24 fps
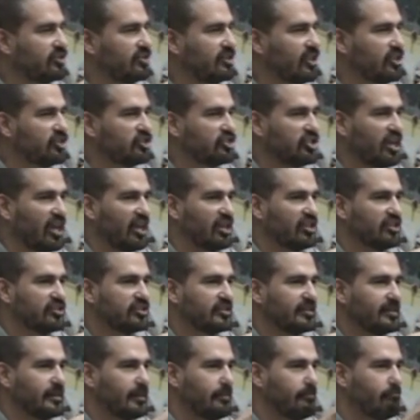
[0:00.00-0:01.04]
the
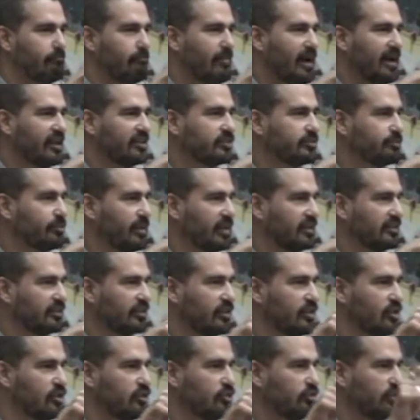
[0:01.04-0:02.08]
change management
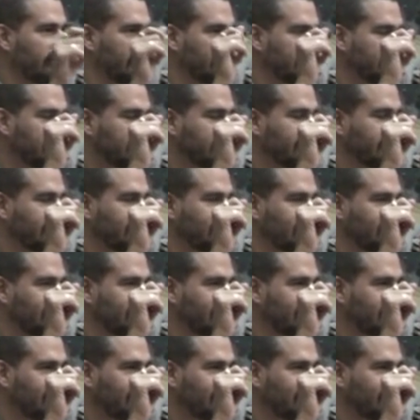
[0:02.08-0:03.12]
unit.
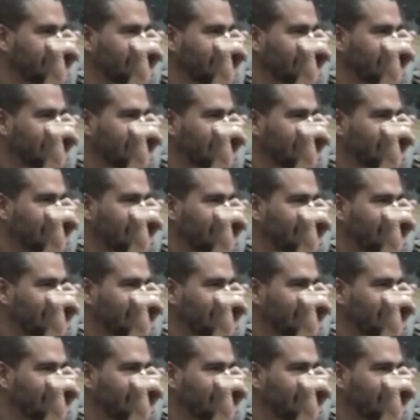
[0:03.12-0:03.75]
Yeah. Mm.